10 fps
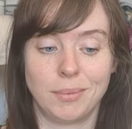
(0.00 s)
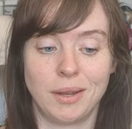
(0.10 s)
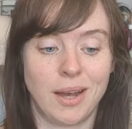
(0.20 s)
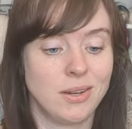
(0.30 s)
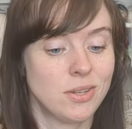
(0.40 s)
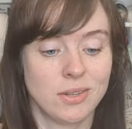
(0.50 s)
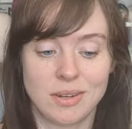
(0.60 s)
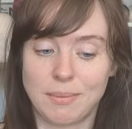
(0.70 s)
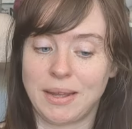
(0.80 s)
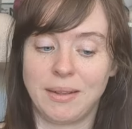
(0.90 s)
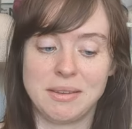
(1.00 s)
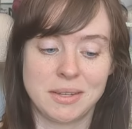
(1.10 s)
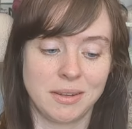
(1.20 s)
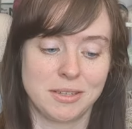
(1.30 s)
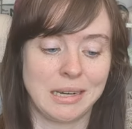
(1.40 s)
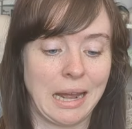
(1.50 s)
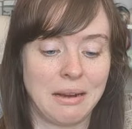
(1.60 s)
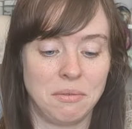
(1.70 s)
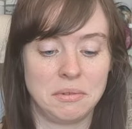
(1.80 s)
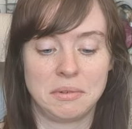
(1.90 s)
But I just looked at my glaze collection.
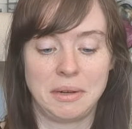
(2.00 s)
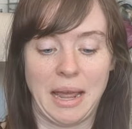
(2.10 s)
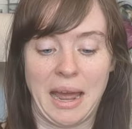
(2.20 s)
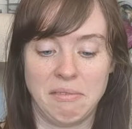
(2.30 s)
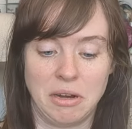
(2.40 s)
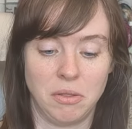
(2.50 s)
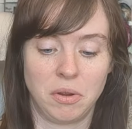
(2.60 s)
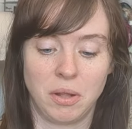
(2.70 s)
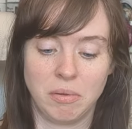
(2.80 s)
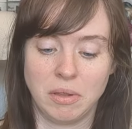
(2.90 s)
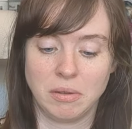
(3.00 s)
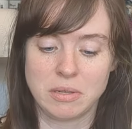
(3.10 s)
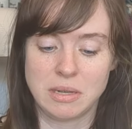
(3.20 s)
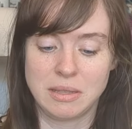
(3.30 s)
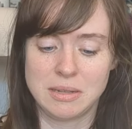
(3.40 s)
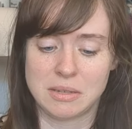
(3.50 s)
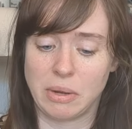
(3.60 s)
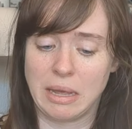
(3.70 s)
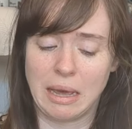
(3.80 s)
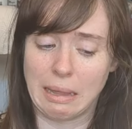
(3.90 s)
I don't have another color that looks like this,
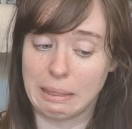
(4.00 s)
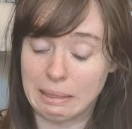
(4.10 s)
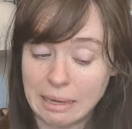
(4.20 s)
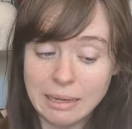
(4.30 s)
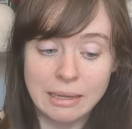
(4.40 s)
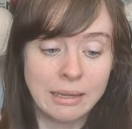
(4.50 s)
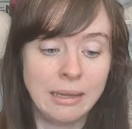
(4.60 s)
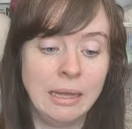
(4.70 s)
so I think